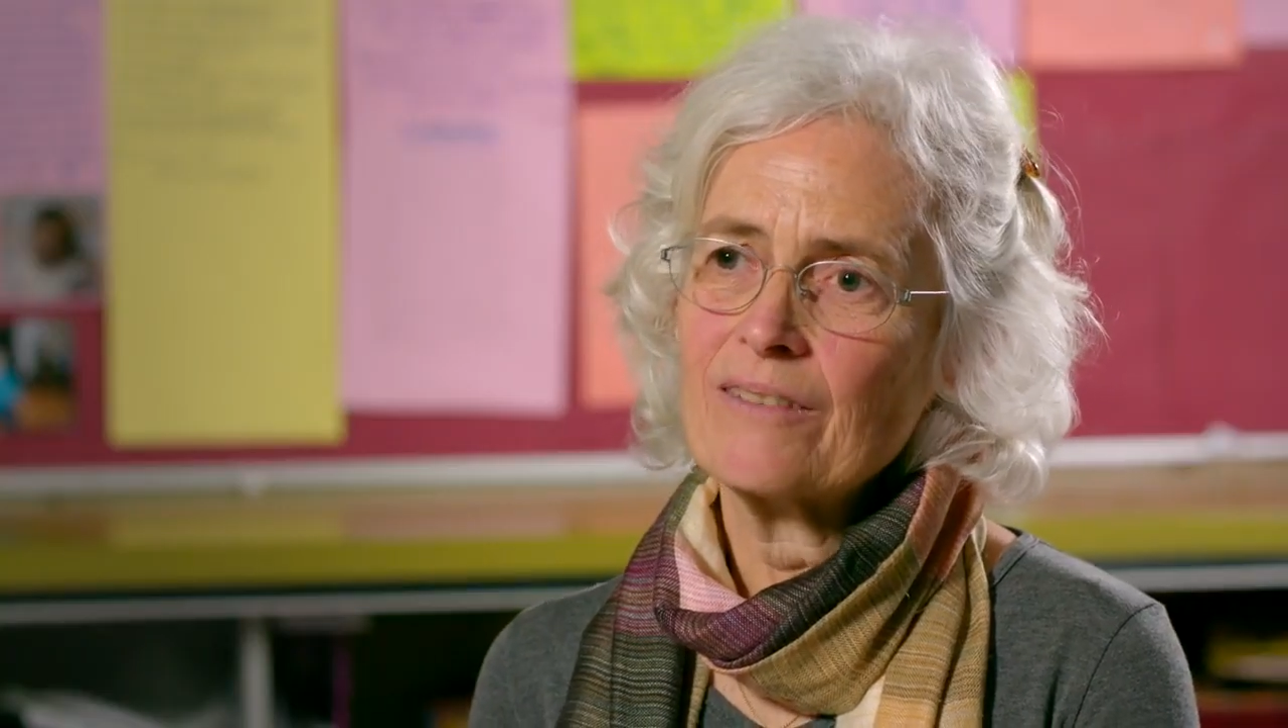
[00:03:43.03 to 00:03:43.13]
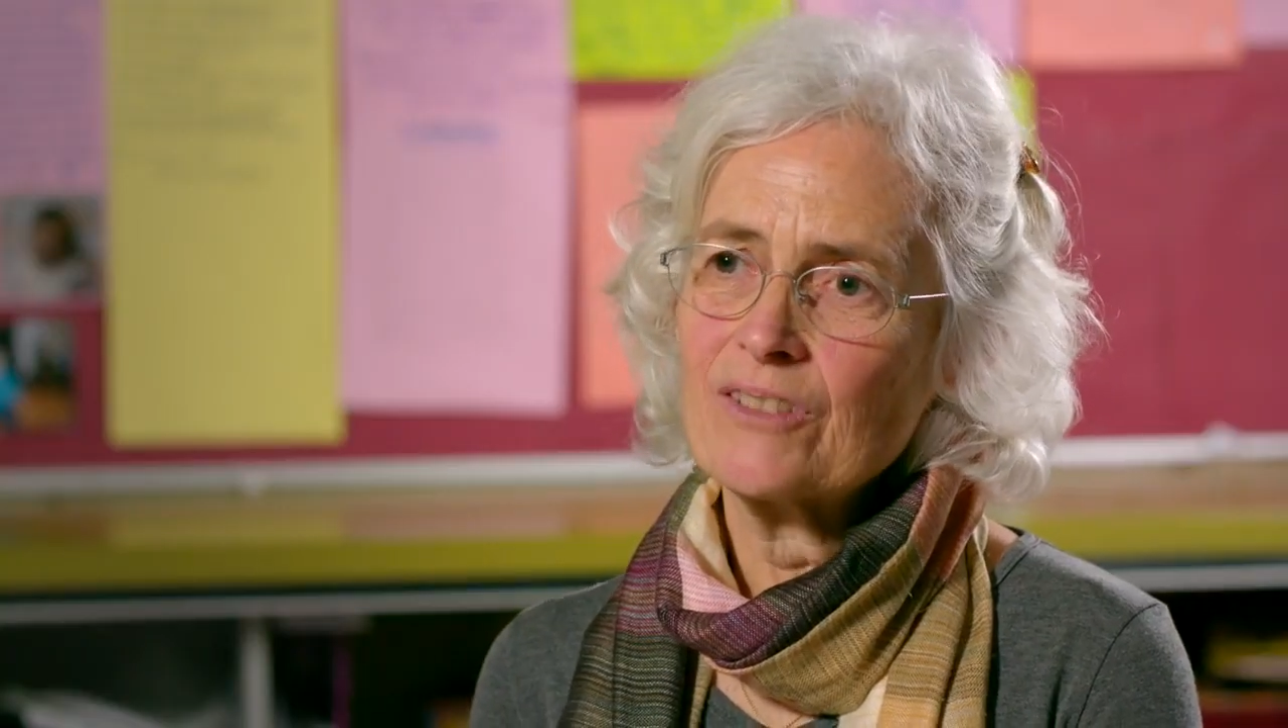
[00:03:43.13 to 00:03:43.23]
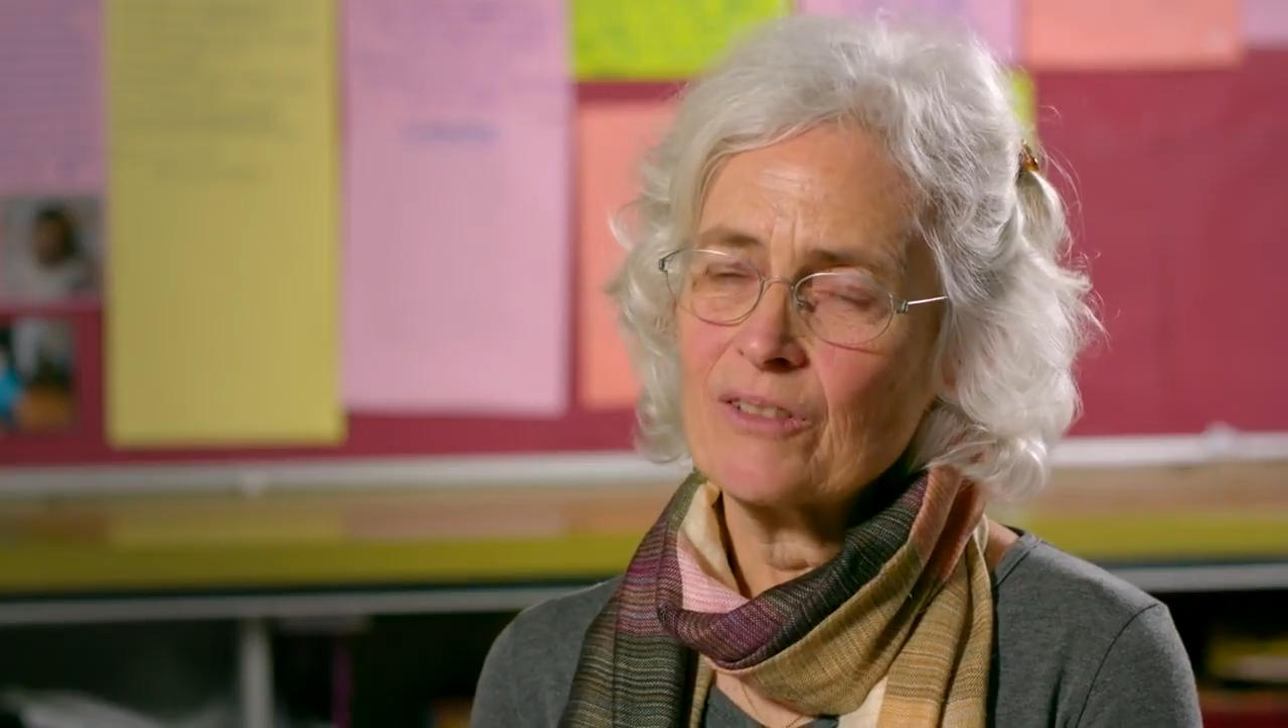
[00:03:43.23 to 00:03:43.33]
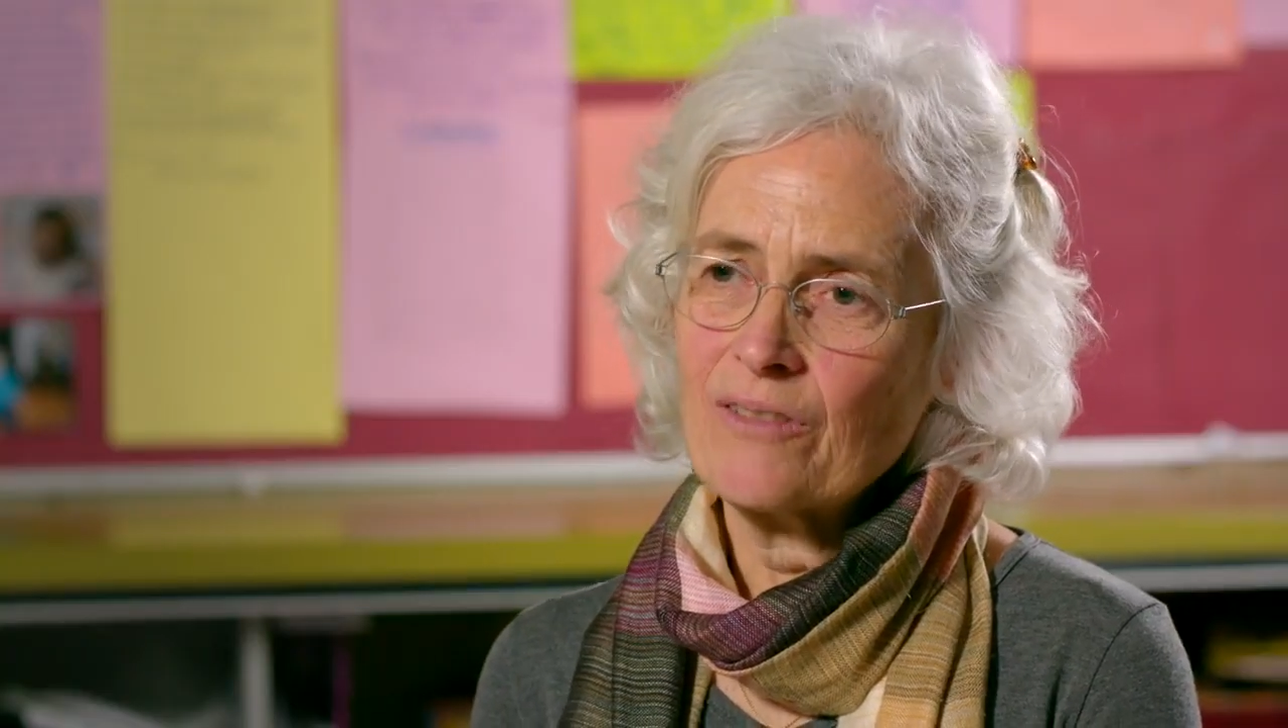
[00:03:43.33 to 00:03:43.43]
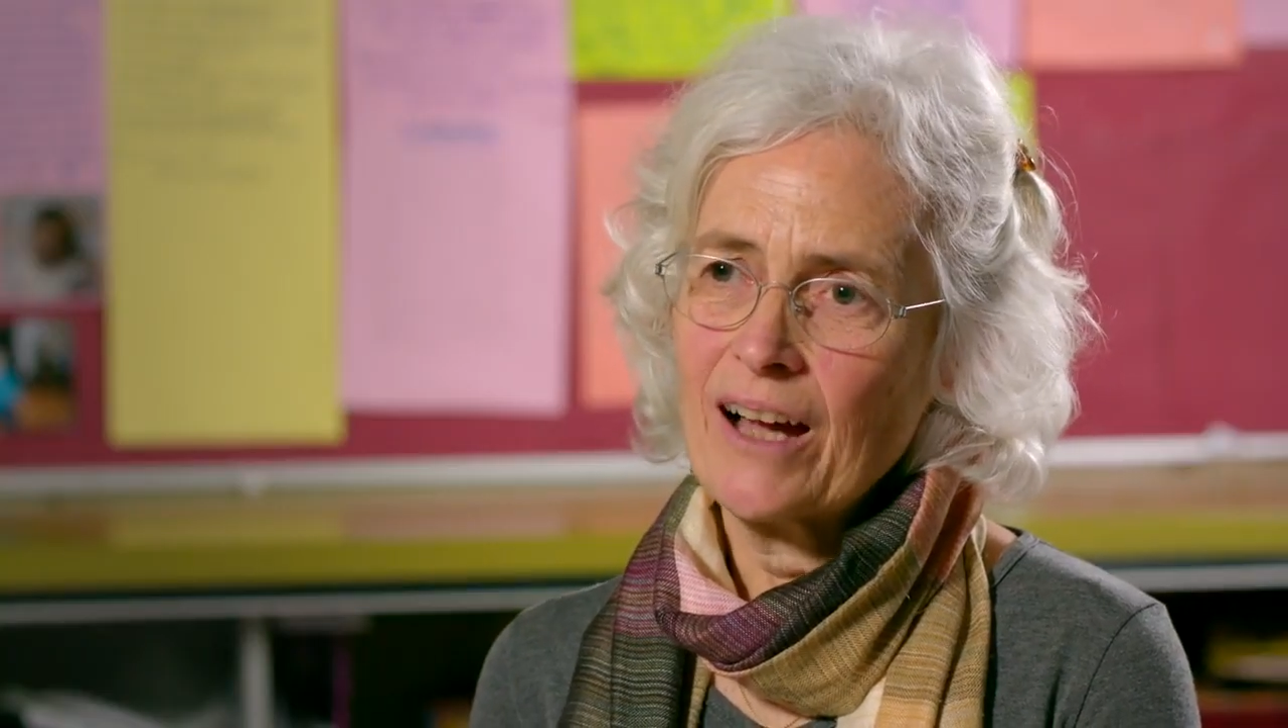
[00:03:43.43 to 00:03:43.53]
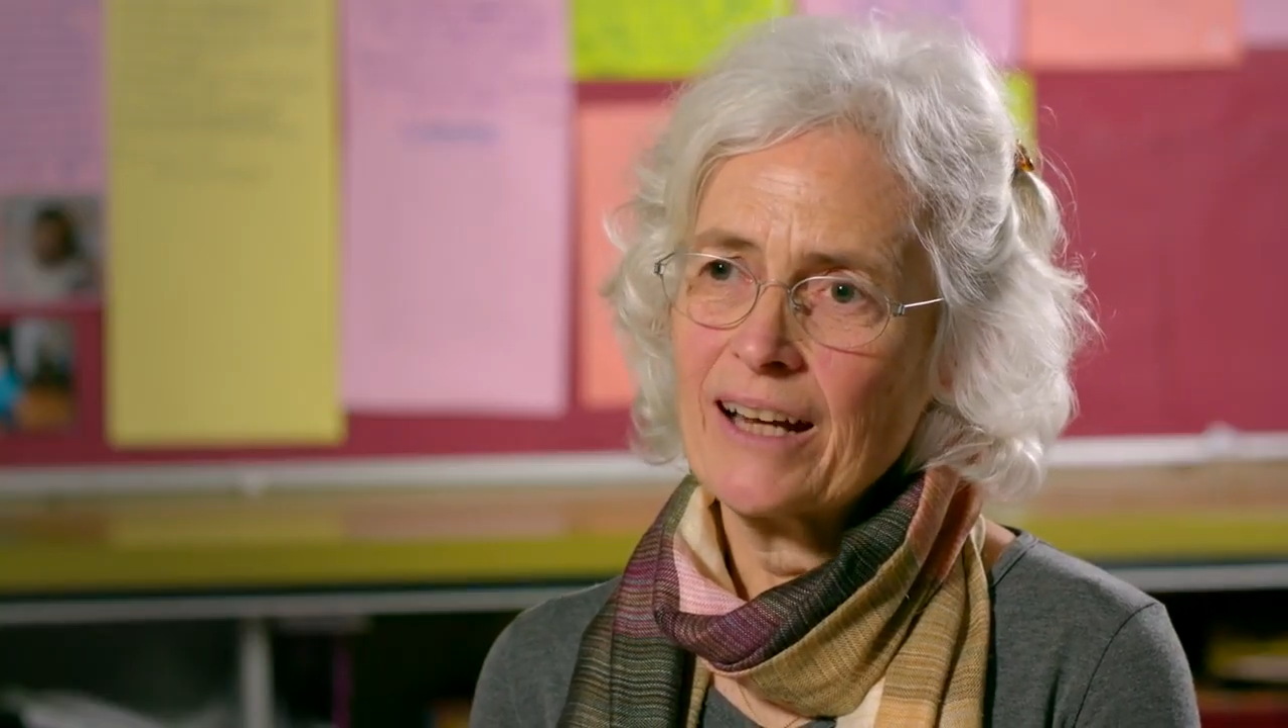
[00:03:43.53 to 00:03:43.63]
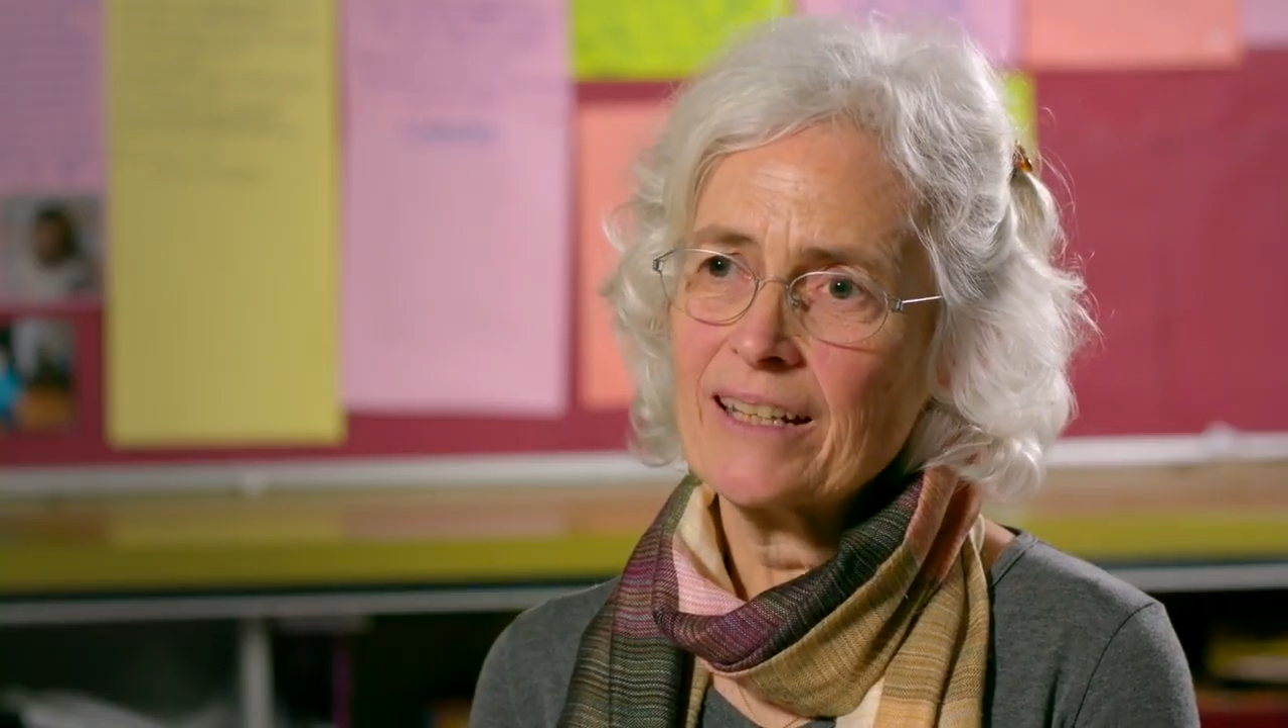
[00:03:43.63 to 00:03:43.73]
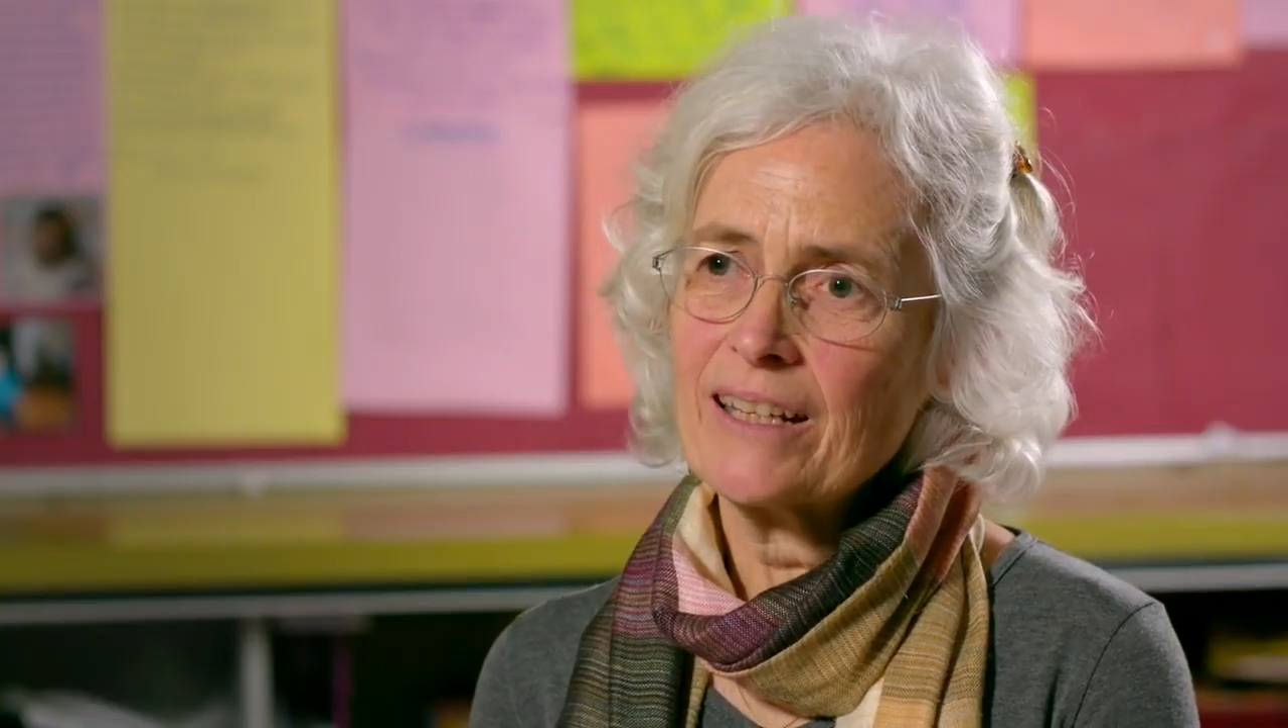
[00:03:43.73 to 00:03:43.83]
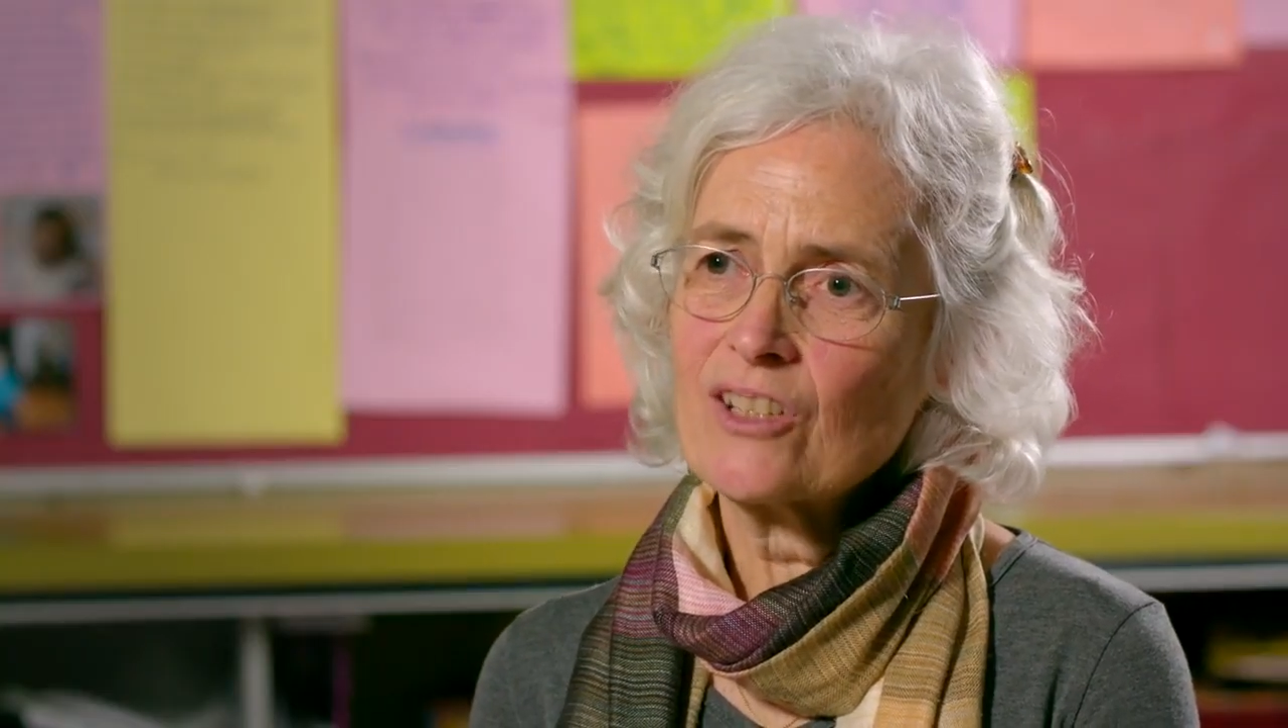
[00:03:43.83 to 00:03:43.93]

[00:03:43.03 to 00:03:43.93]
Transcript: of defining